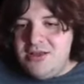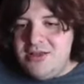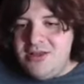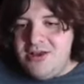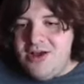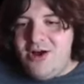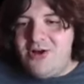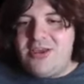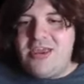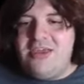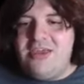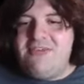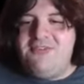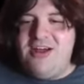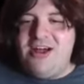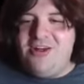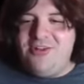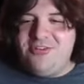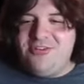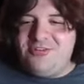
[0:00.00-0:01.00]
Okay,
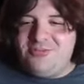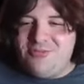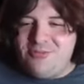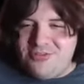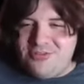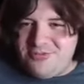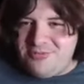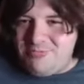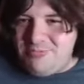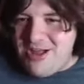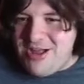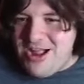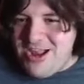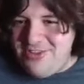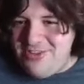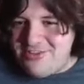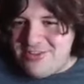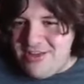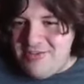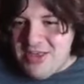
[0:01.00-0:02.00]
fine. I'll just respond
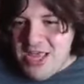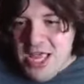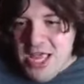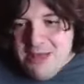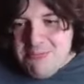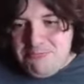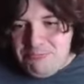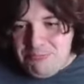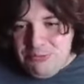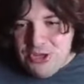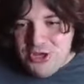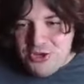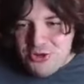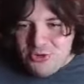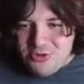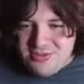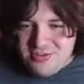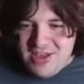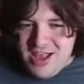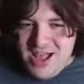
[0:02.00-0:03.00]
to this guy.
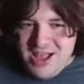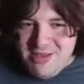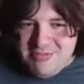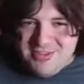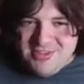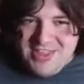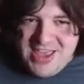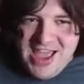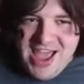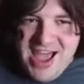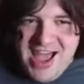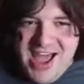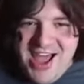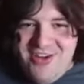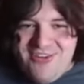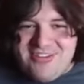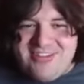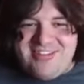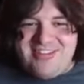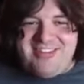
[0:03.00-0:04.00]
Bickle Tom's in the
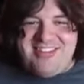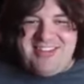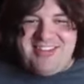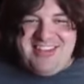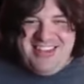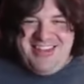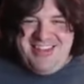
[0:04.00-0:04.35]
house.